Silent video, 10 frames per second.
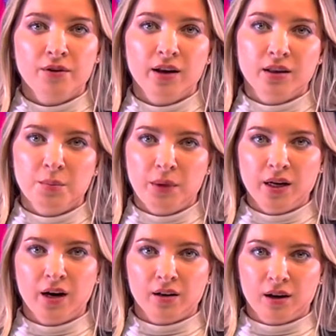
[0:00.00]
at the main
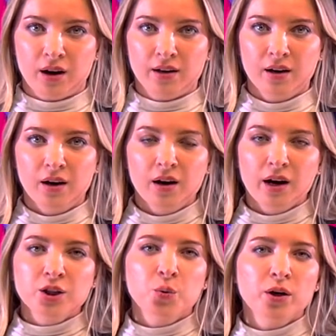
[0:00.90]
airline
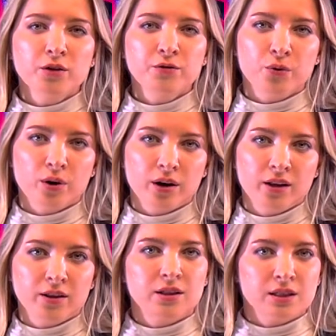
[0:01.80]
and 24 at
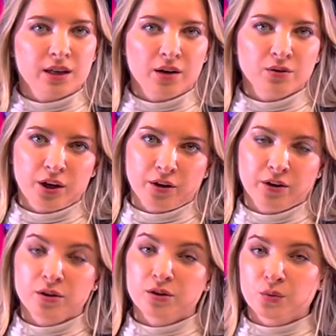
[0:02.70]
the discount
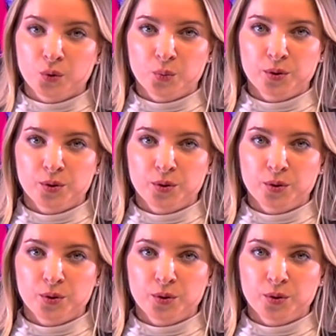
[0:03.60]
carrier Swoop.